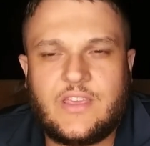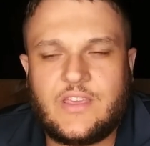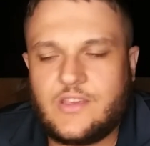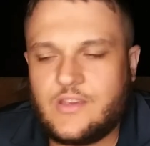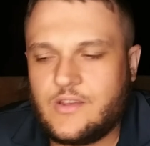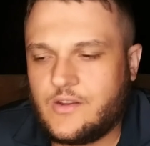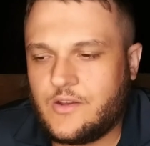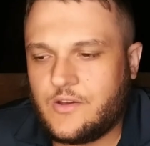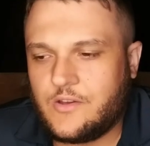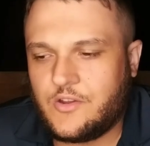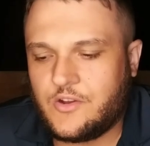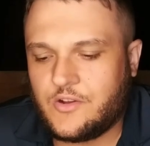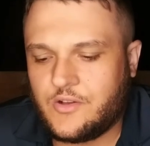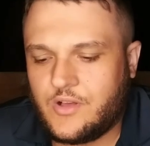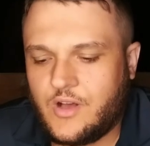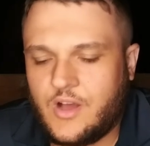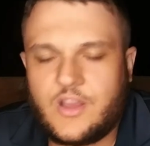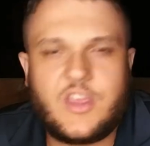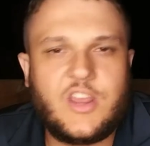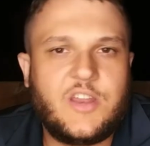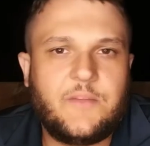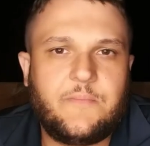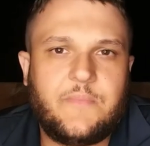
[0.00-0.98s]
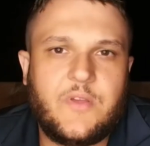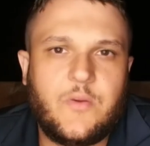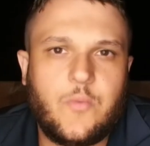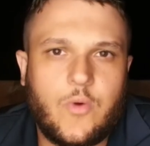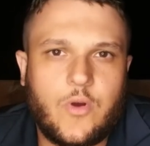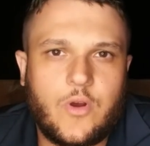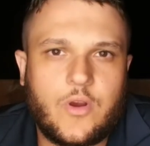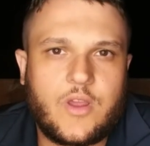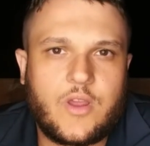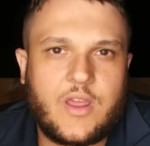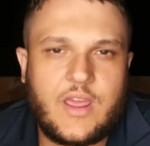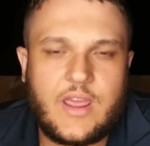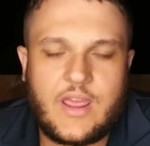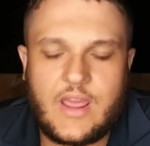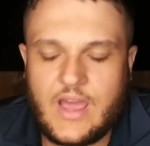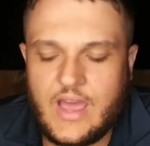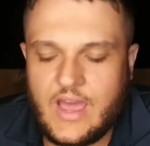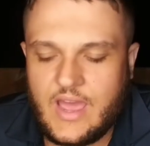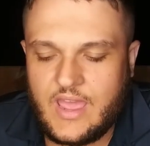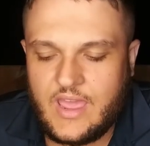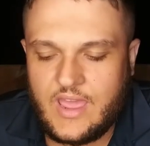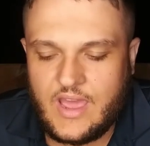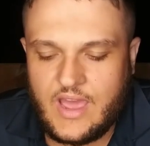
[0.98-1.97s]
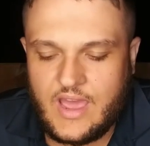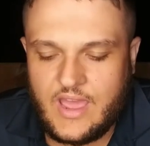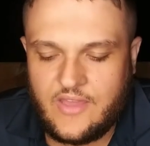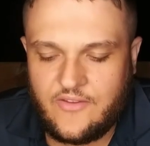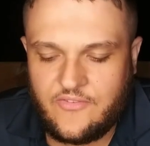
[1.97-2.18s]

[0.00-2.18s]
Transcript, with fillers: You know, you're lucky to be working. I,